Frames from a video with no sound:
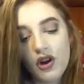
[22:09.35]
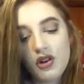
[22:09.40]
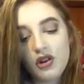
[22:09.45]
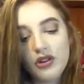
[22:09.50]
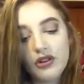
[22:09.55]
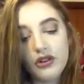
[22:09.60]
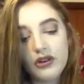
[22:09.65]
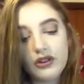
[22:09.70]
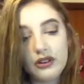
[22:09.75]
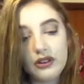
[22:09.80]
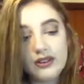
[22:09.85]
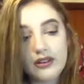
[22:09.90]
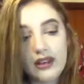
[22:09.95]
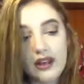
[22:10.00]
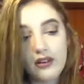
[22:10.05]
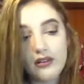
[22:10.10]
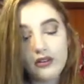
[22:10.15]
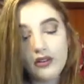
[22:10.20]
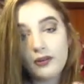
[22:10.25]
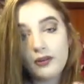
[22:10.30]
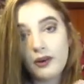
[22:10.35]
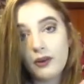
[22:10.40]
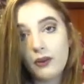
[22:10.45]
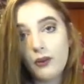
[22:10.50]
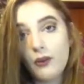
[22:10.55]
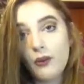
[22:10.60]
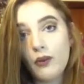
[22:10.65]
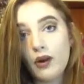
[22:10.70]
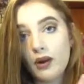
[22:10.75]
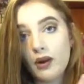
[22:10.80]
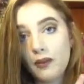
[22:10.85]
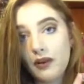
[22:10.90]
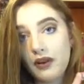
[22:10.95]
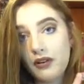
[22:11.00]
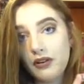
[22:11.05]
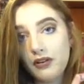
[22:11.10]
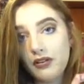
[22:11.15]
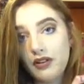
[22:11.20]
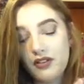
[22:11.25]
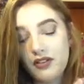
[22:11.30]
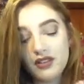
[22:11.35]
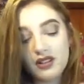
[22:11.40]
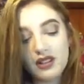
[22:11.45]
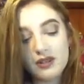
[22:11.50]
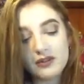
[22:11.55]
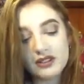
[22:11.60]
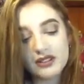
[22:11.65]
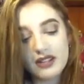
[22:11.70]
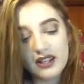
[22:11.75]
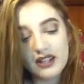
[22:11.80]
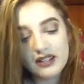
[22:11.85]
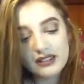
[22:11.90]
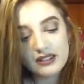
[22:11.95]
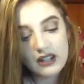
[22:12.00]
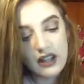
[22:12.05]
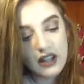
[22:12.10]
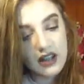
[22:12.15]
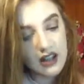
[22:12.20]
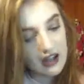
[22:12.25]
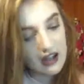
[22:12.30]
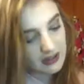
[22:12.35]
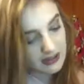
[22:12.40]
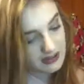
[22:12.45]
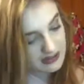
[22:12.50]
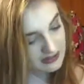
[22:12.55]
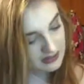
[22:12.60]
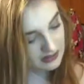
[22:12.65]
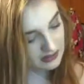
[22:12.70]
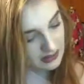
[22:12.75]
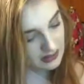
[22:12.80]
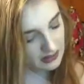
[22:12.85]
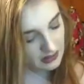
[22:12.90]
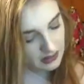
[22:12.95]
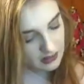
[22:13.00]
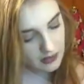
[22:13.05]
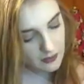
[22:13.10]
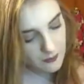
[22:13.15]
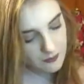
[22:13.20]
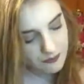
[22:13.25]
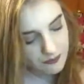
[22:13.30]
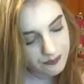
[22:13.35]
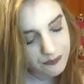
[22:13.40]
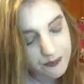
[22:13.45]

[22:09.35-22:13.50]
a new contender to being one of my new favourite lipsticks because the colour